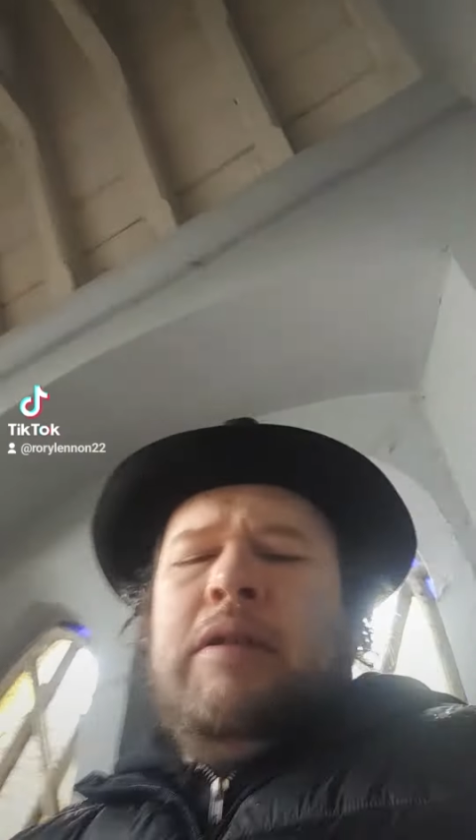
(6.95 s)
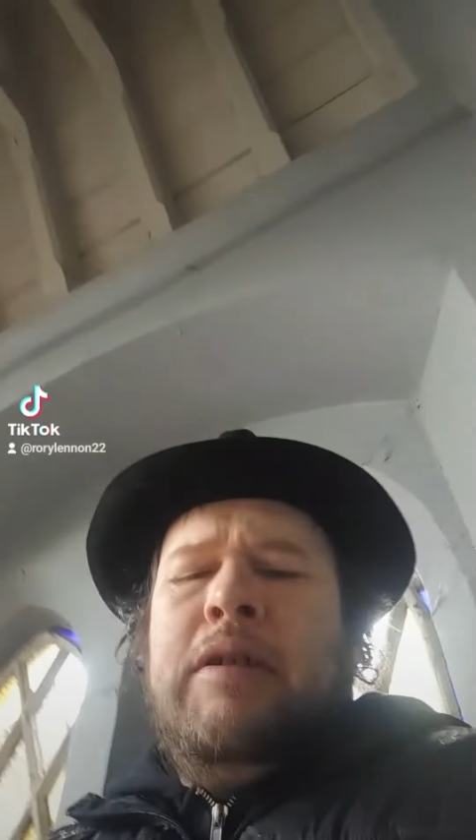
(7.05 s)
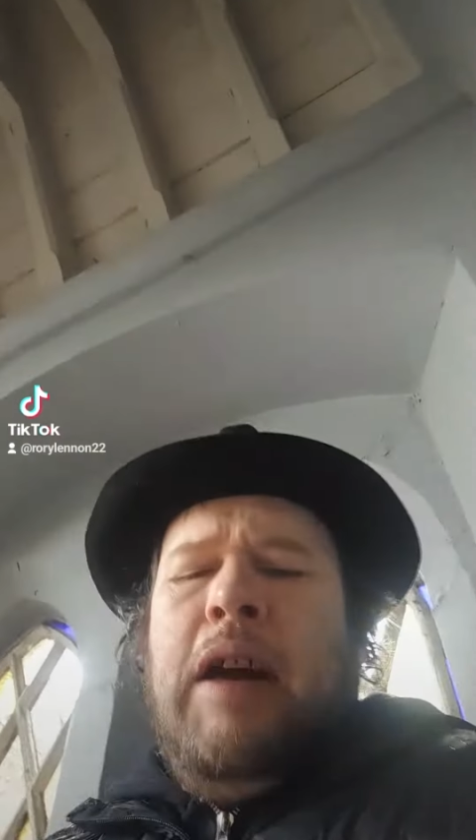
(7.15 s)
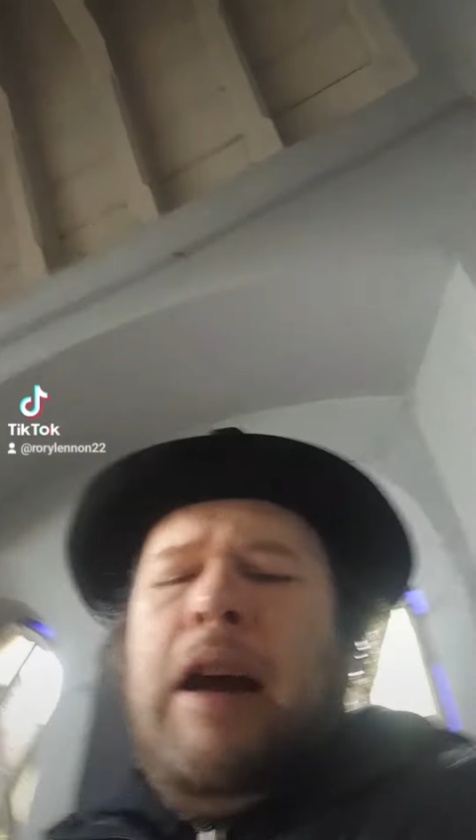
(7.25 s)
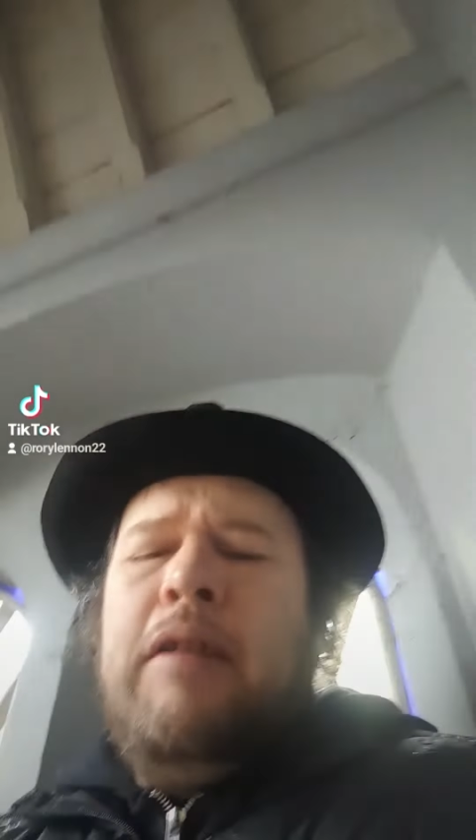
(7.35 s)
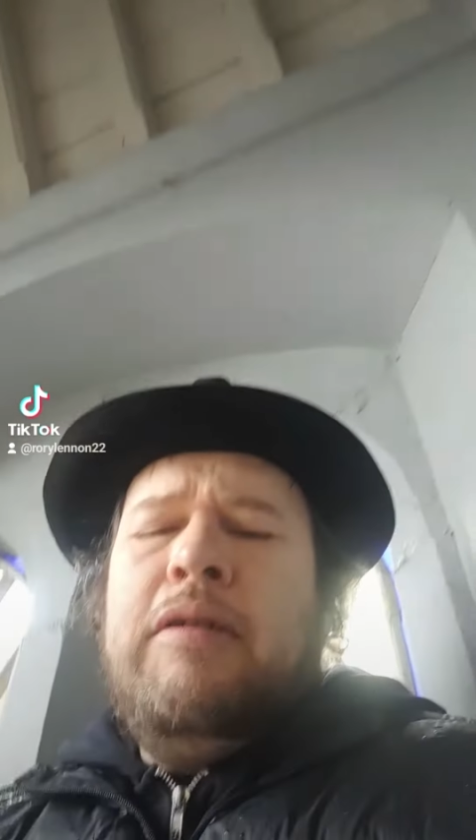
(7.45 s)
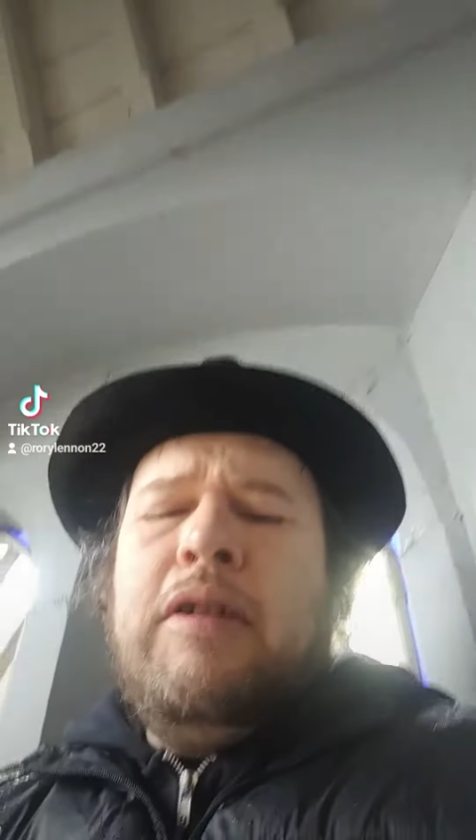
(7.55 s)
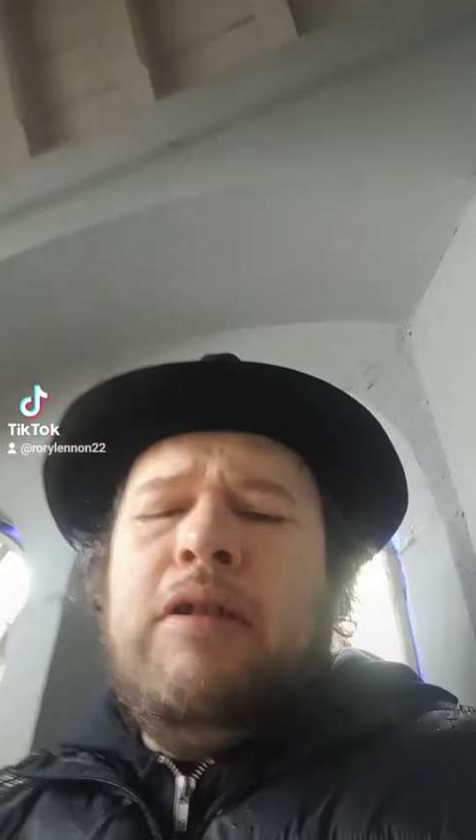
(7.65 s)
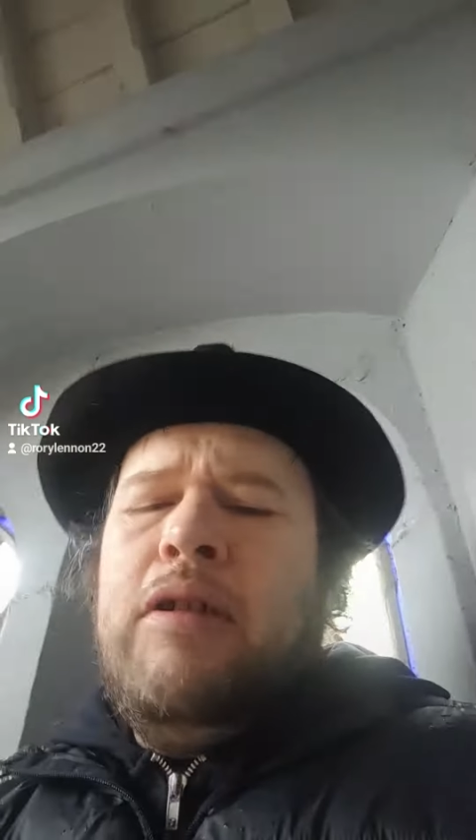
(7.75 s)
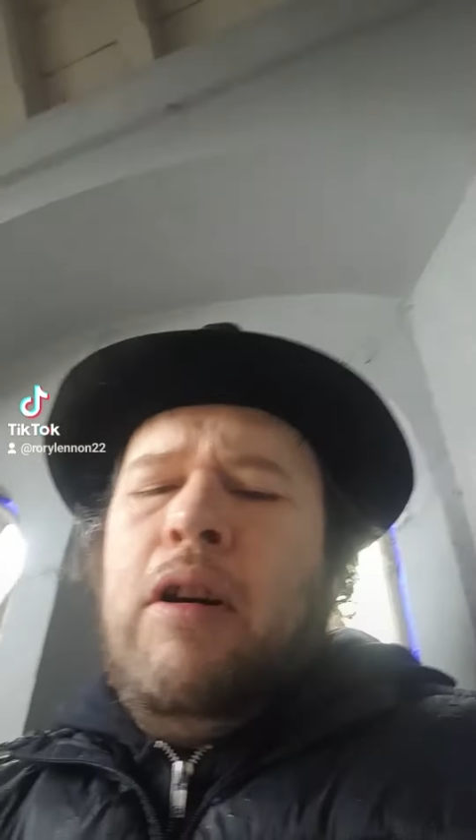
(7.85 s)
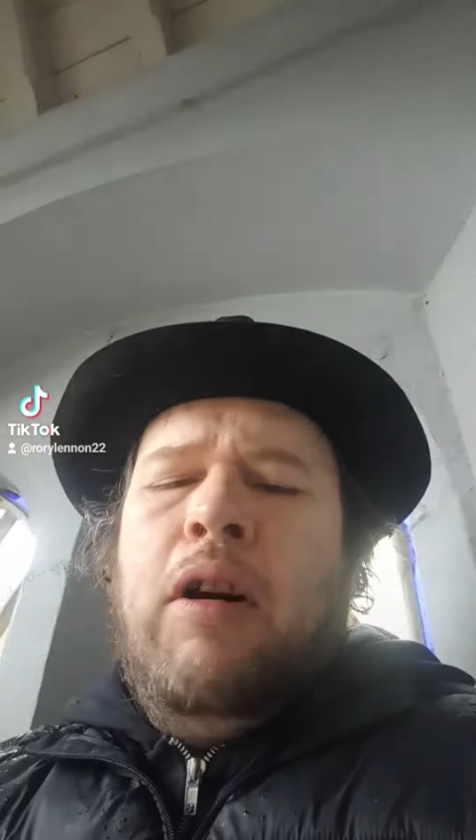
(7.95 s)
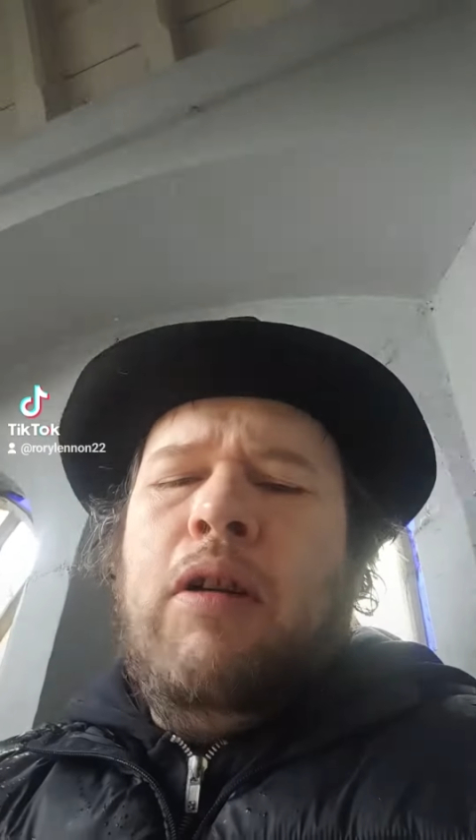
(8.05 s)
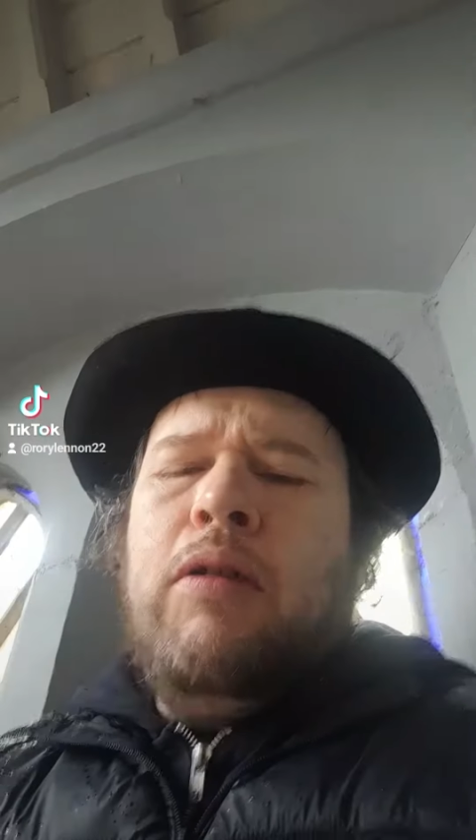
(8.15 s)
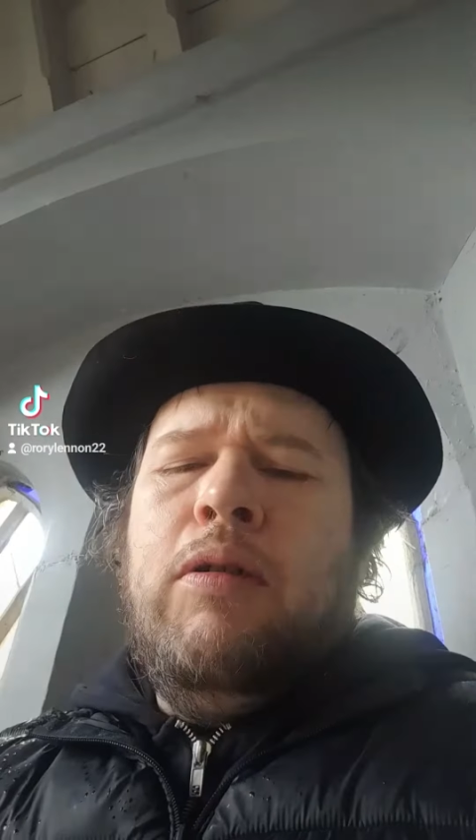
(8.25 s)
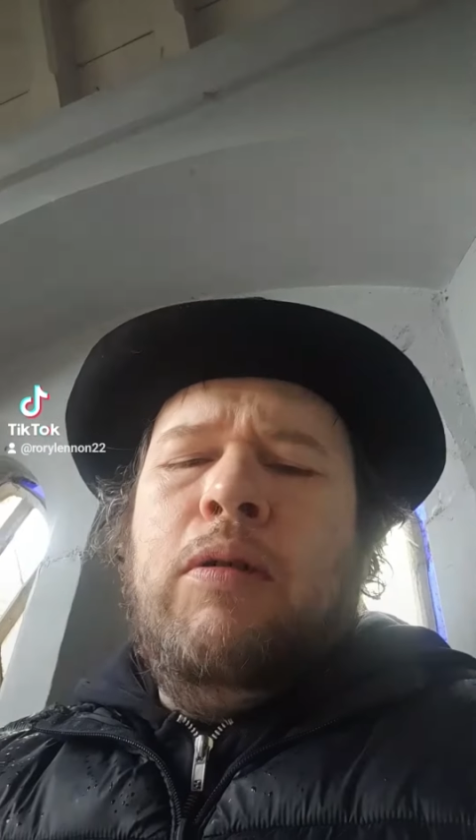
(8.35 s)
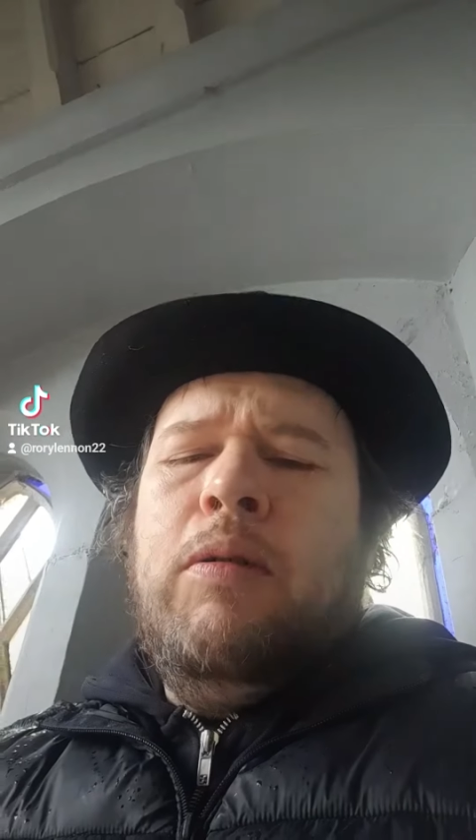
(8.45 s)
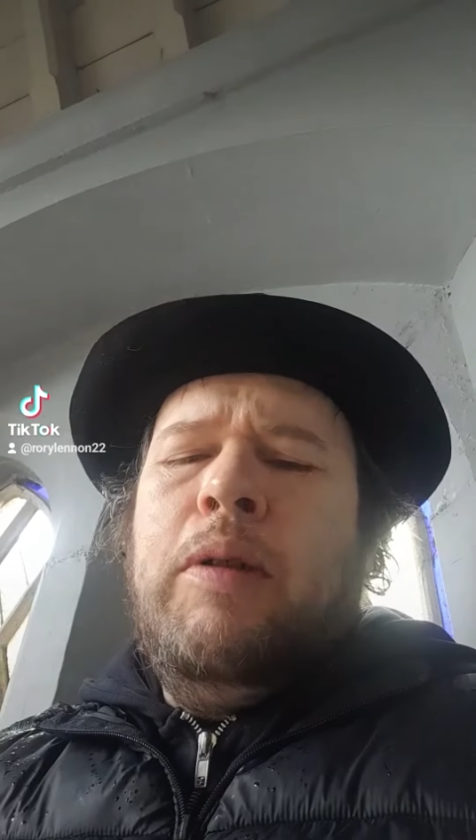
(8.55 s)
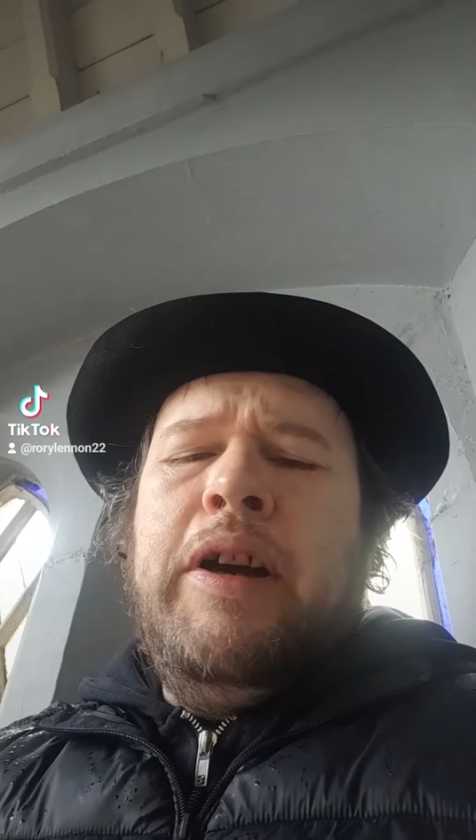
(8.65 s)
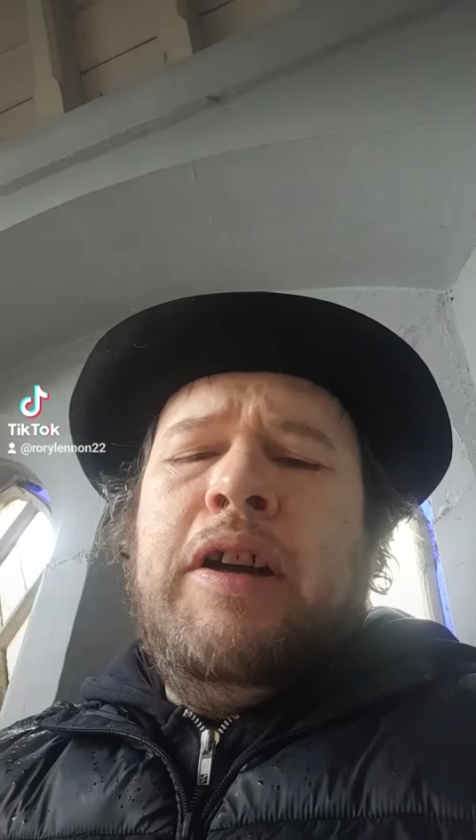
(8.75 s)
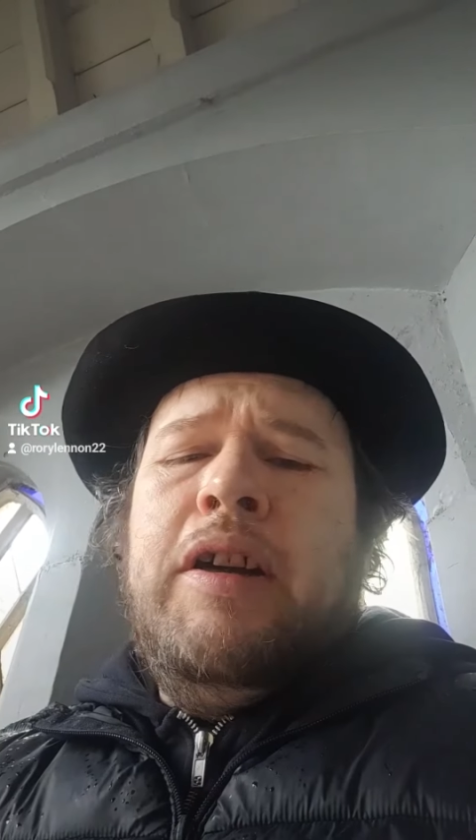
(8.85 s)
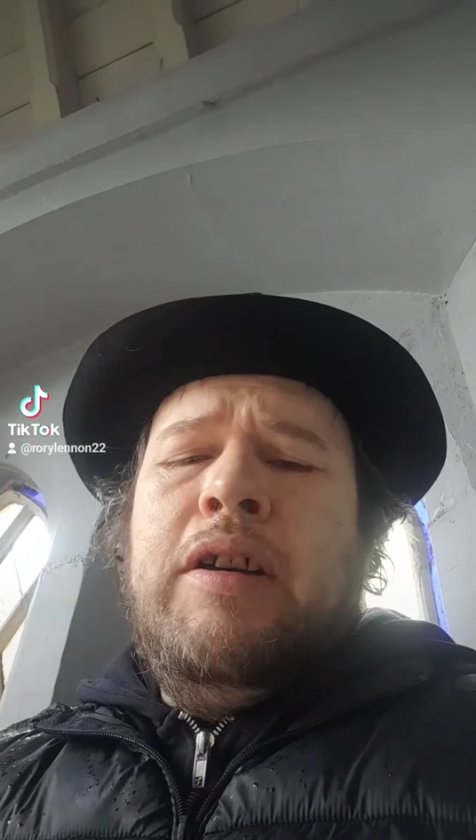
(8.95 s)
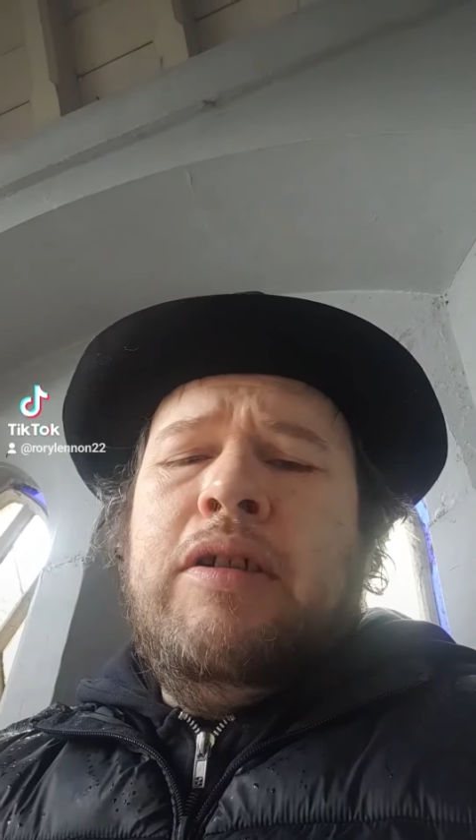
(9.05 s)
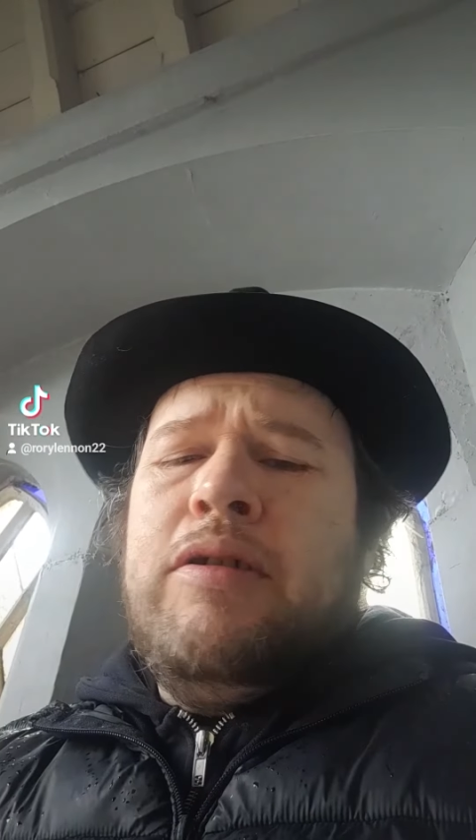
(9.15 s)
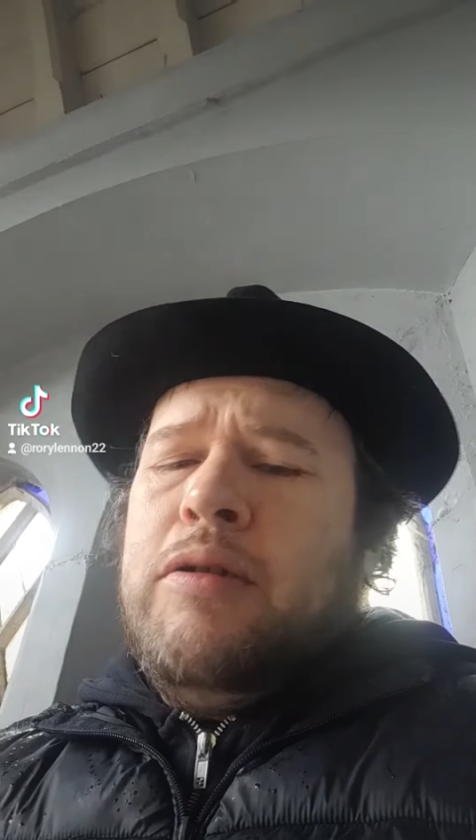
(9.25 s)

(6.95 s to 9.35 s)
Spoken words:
down the hallway